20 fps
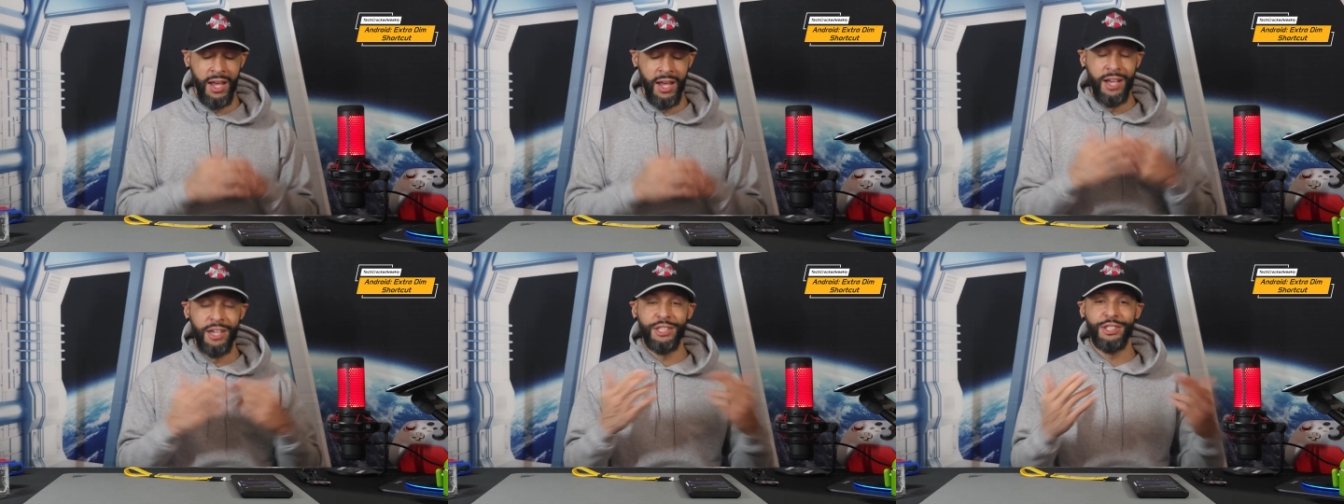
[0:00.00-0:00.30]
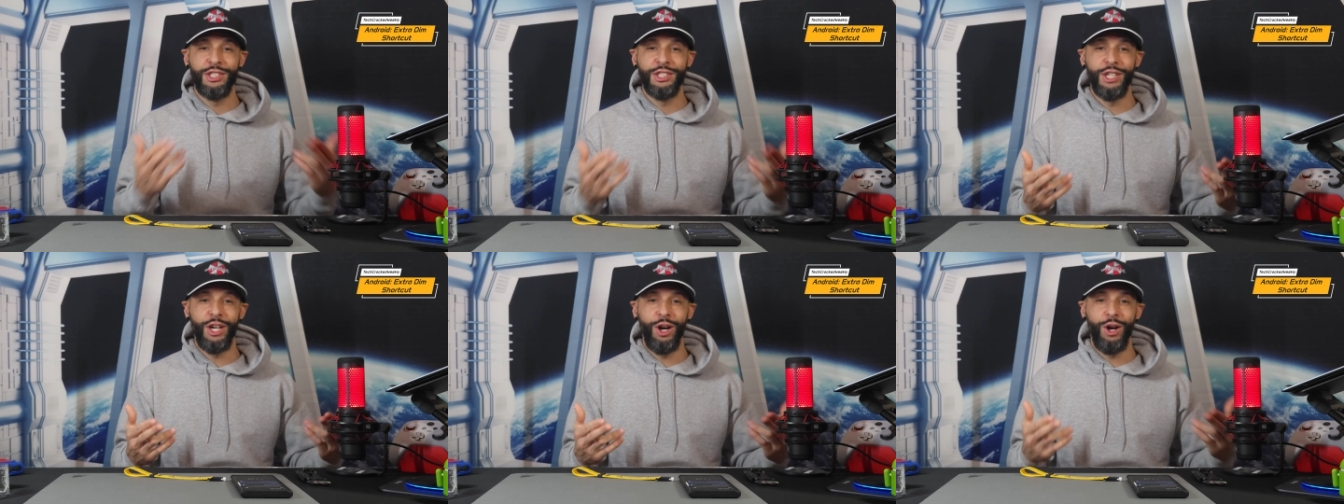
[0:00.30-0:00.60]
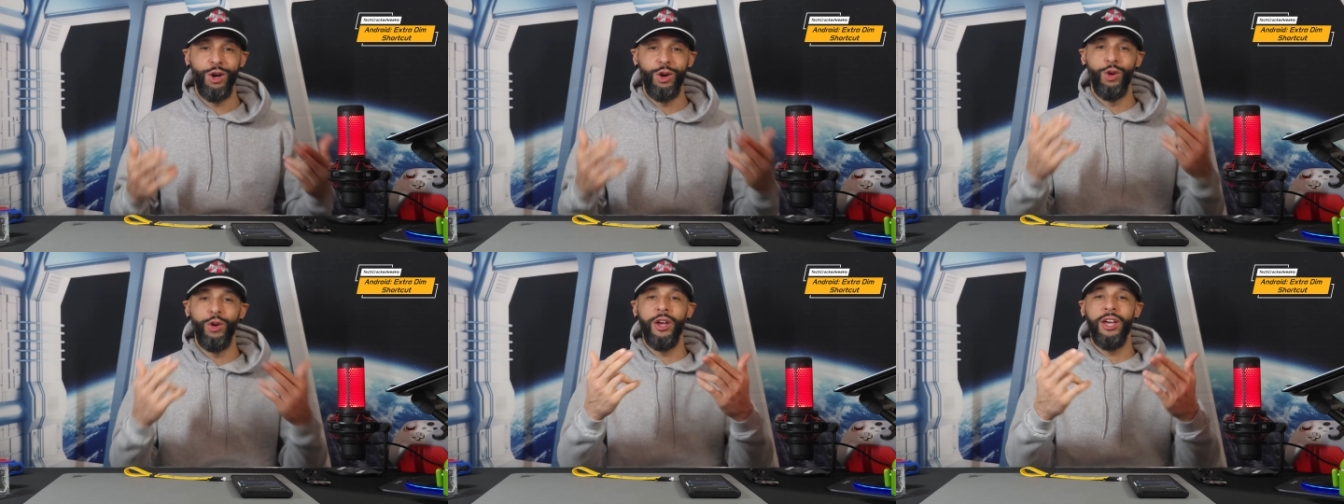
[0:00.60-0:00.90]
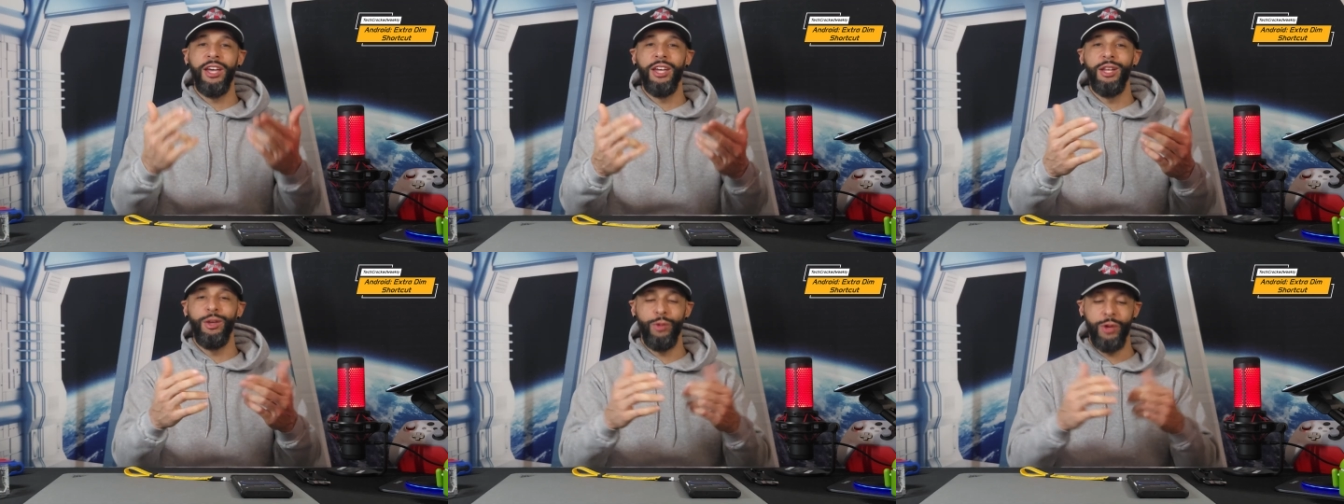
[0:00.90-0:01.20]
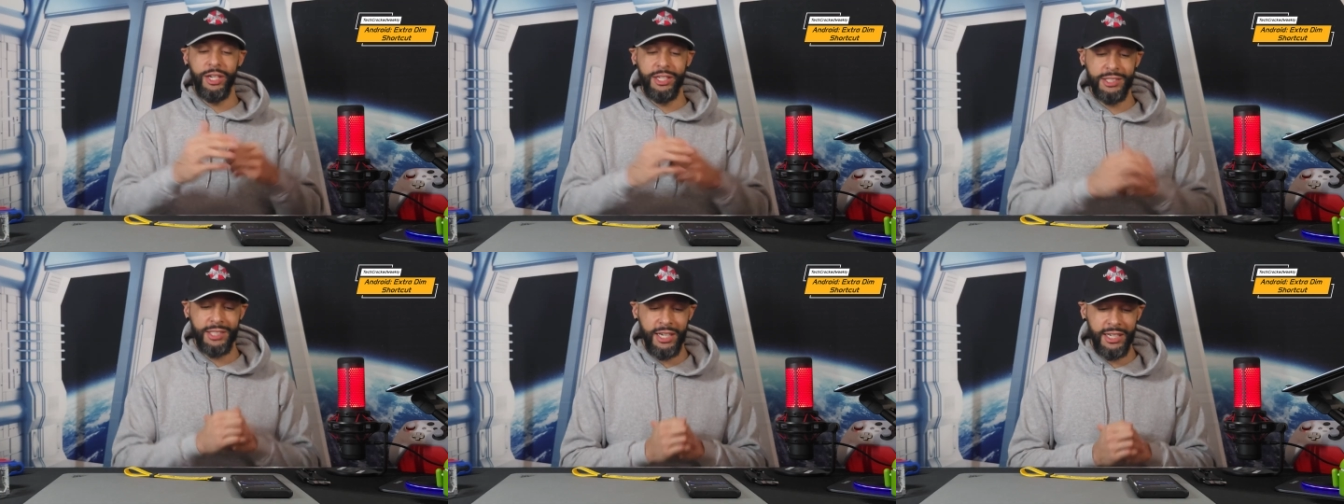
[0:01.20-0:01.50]
So
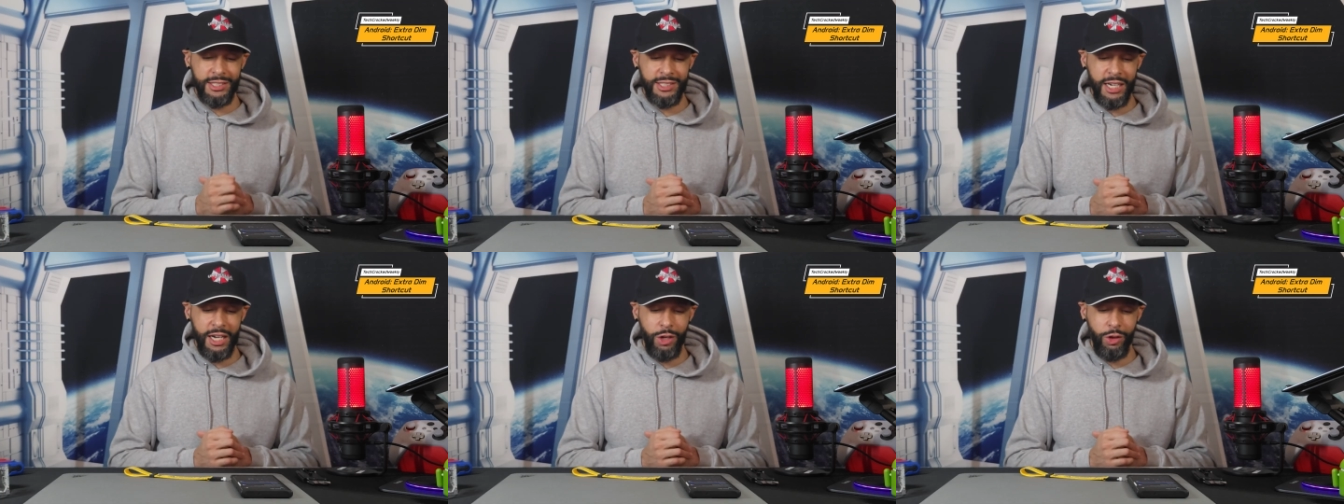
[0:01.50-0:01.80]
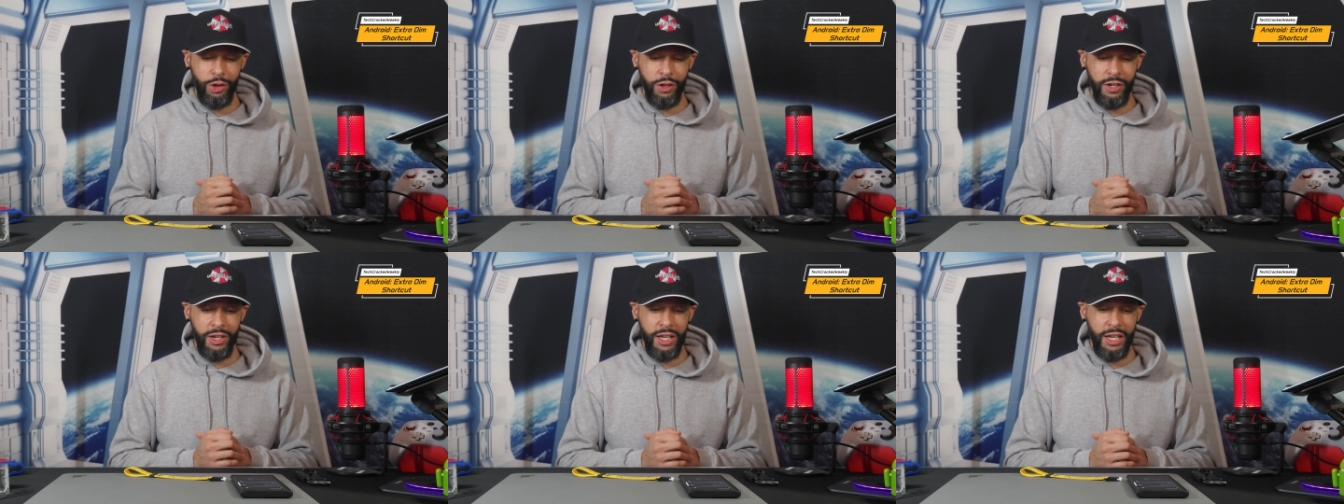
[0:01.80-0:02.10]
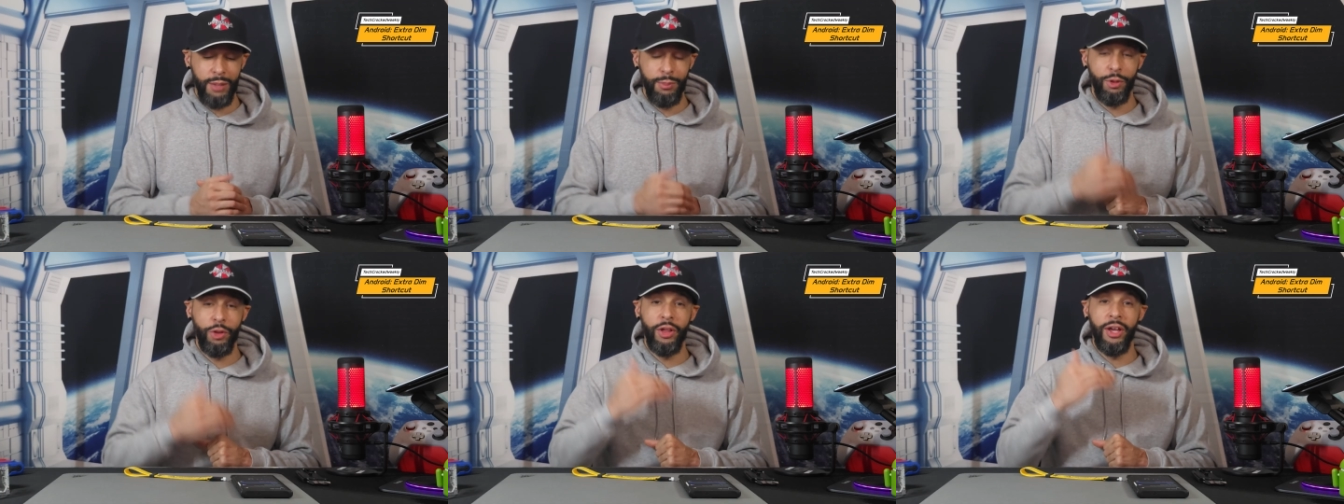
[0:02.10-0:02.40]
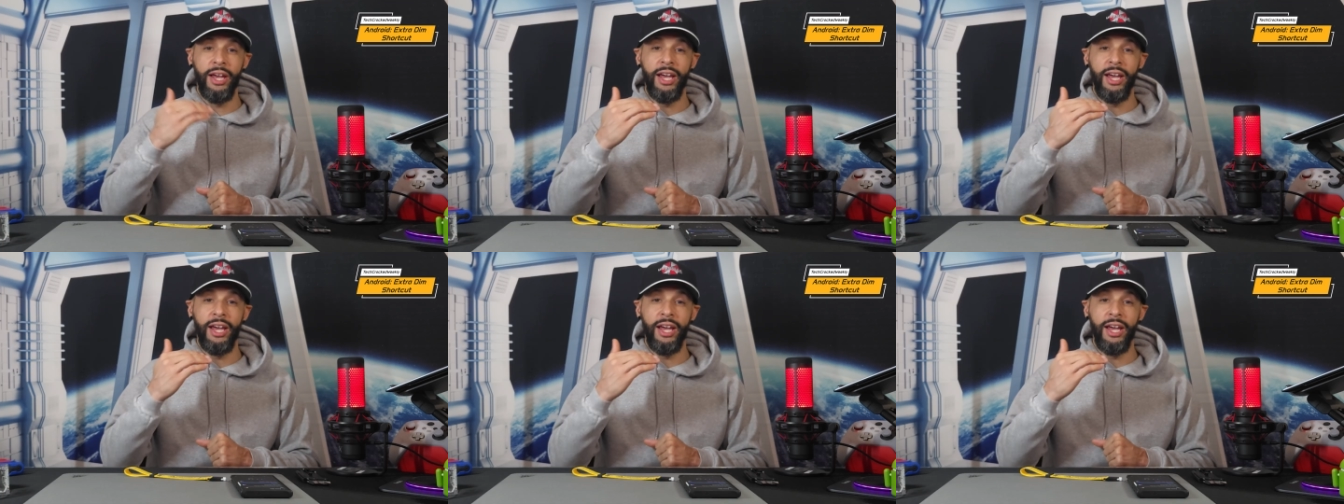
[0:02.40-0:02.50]
anyways, that's how you enable the